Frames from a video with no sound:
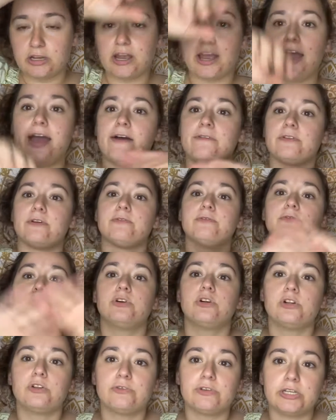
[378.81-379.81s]
I have a
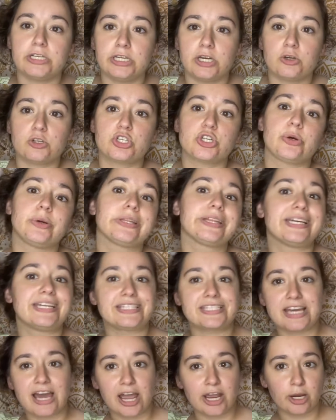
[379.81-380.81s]
full video showing the
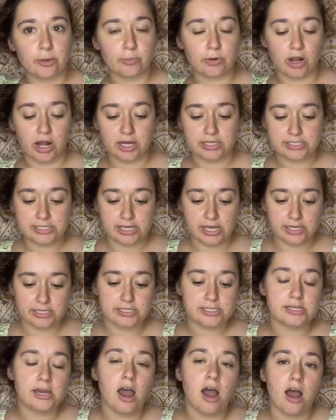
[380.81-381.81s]
entire process